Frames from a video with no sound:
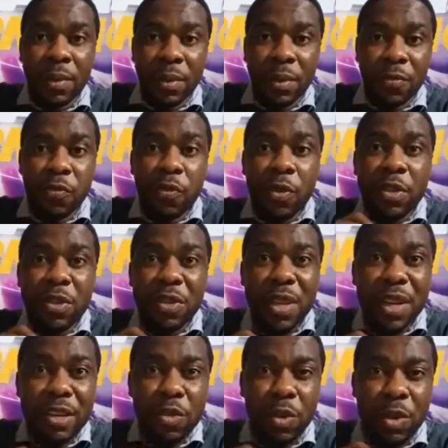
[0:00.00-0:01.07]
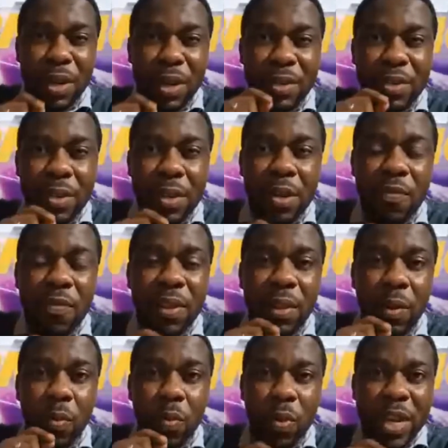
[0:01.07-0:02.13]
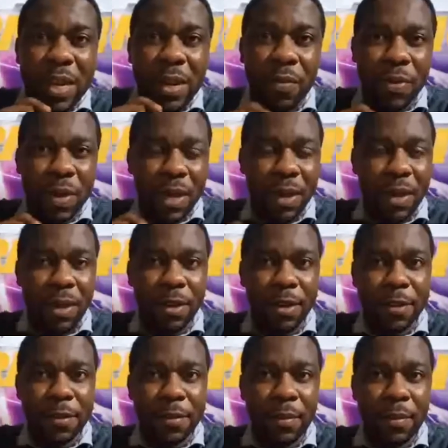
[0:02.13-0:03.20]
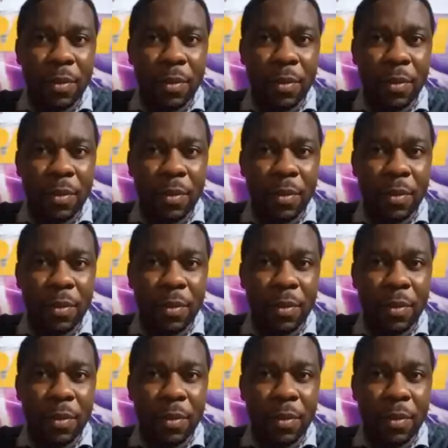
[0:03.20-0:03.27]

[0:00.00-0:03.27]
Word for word: the first thing is to discover the will of God.